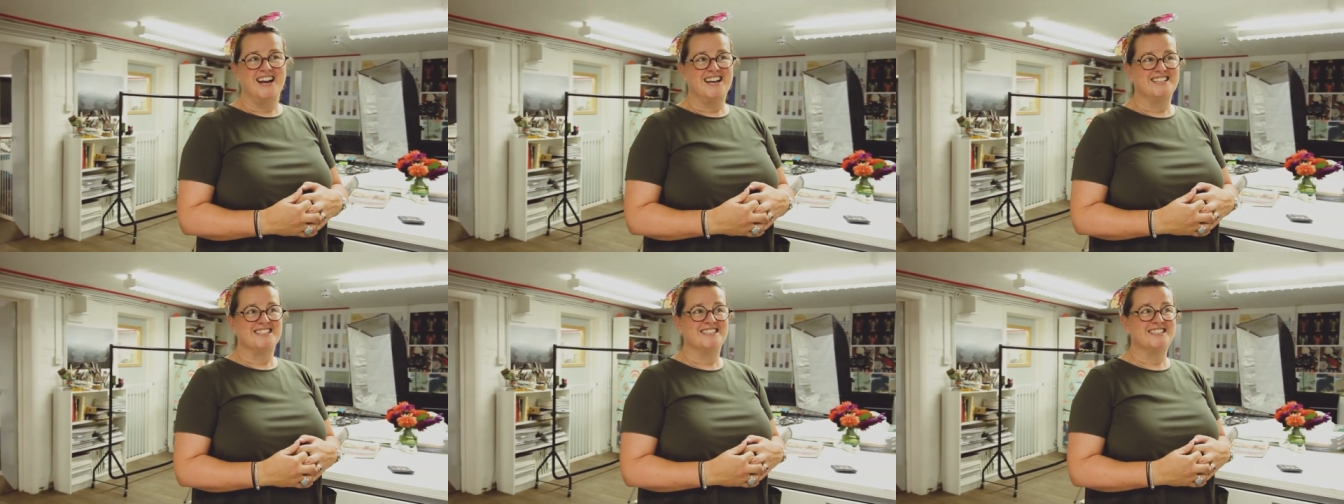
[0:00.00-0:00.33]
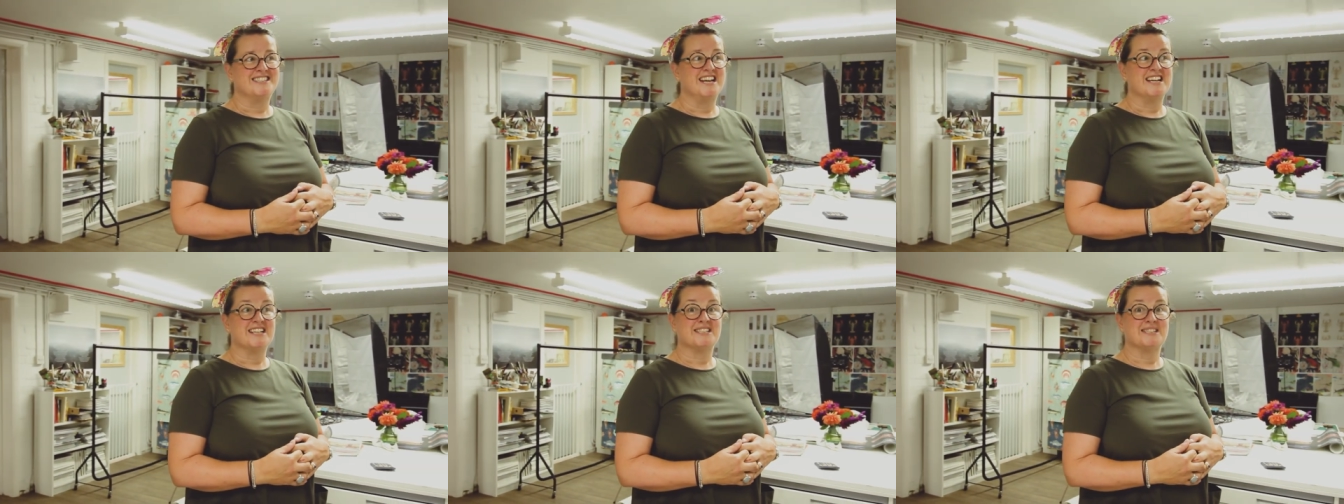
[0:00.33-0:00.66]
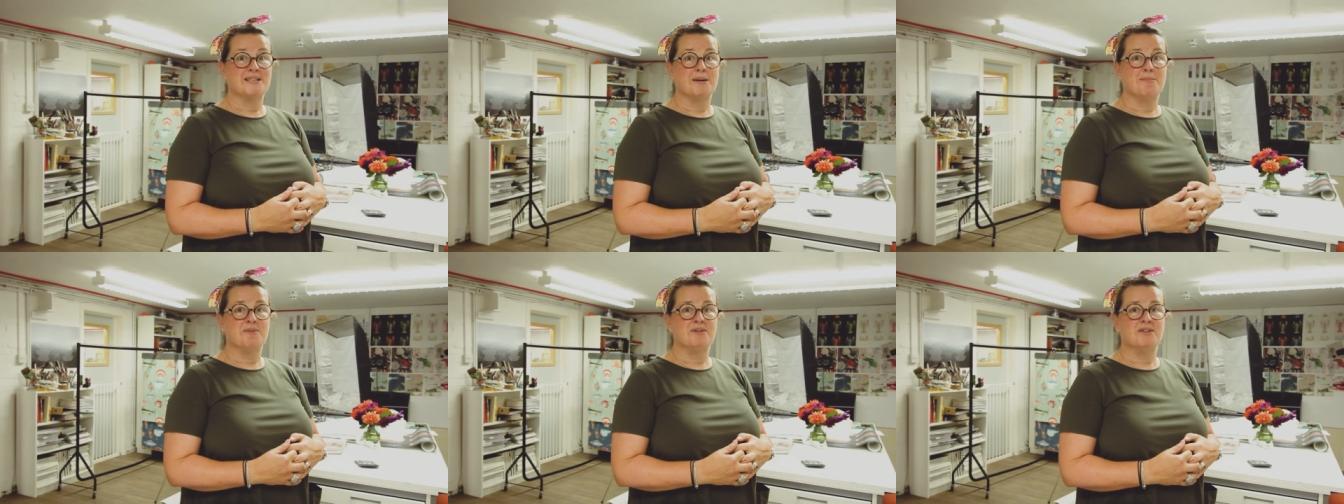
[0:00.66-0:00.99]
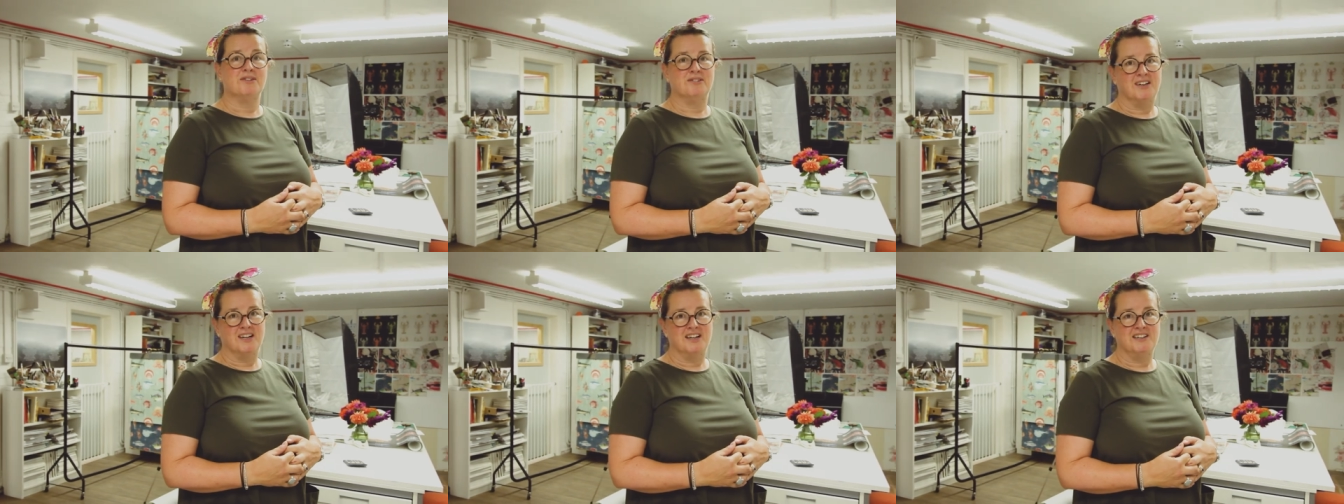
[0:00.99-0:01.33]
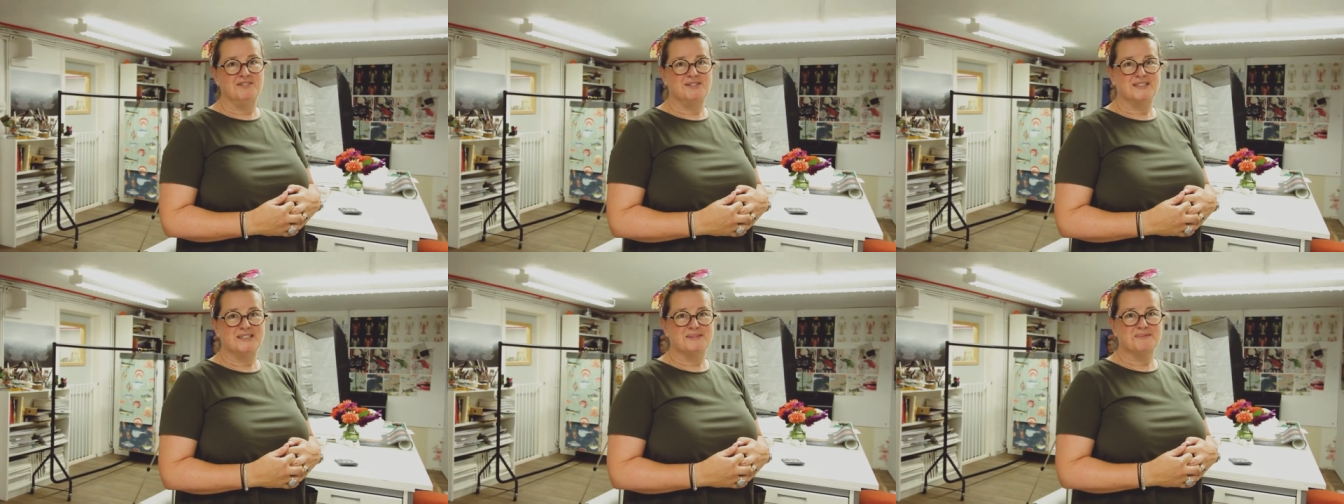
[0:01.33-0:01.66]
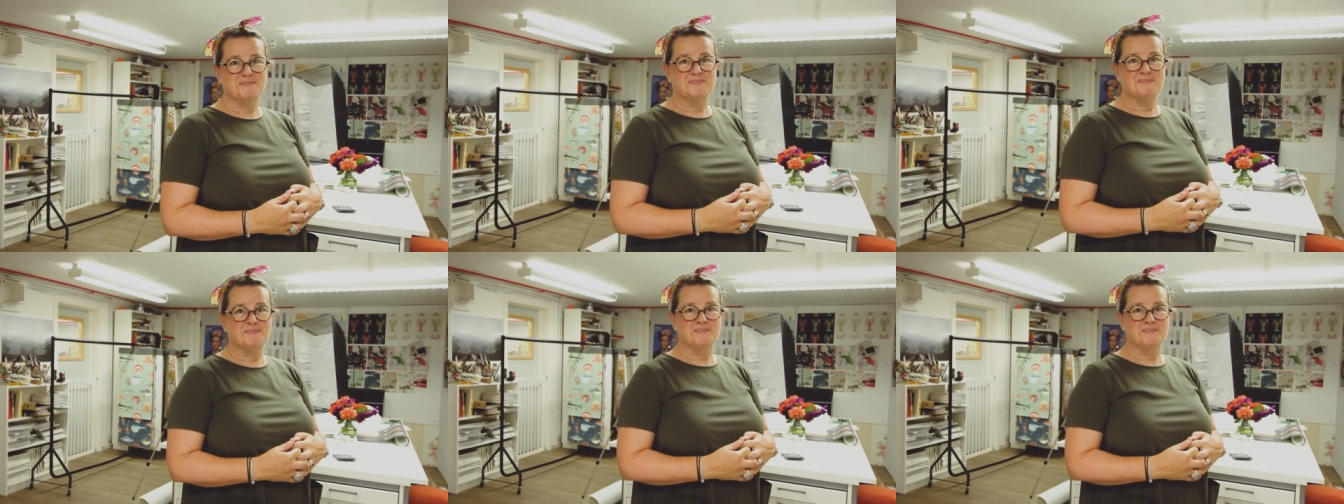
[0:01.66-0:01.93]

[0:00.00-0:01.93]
as next summer arrives.